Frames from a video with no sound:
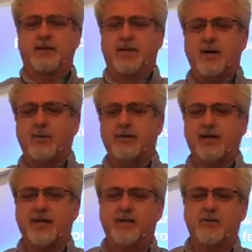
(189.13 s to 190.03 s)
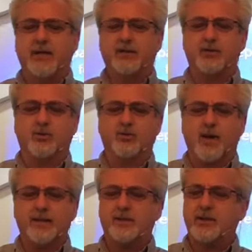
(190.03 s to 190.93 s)
God, we thank you that your
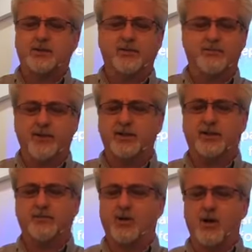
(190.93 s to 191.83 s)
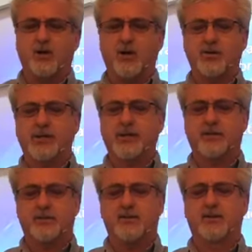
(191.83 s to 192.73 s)
grace is sufficient for all our needs.
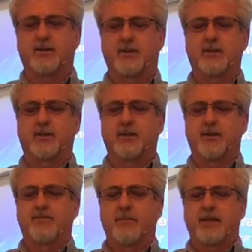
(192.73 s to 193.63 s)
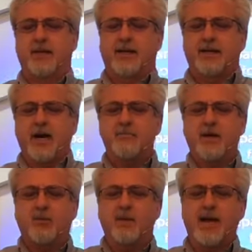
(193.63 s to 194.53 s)
And God,
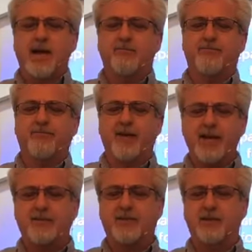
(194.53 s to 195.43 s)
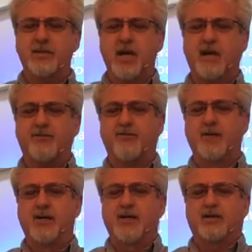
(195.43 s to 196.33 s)
may we have faith enough
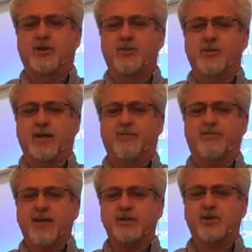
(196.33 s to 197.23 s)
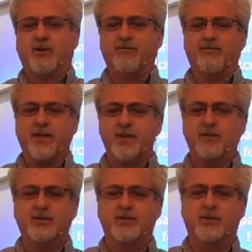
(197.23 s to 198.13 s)
to uh, face our
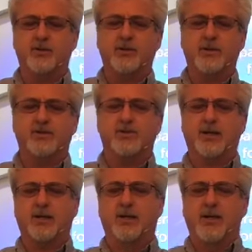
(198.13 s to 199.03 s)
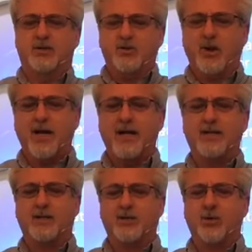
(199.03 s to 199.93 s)
fears during this uh,
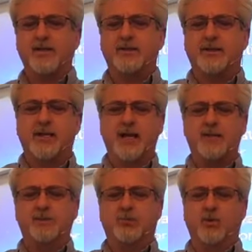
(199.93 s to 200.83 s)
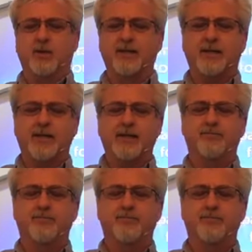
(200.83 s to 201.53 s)
trying and crazy times that we're living in.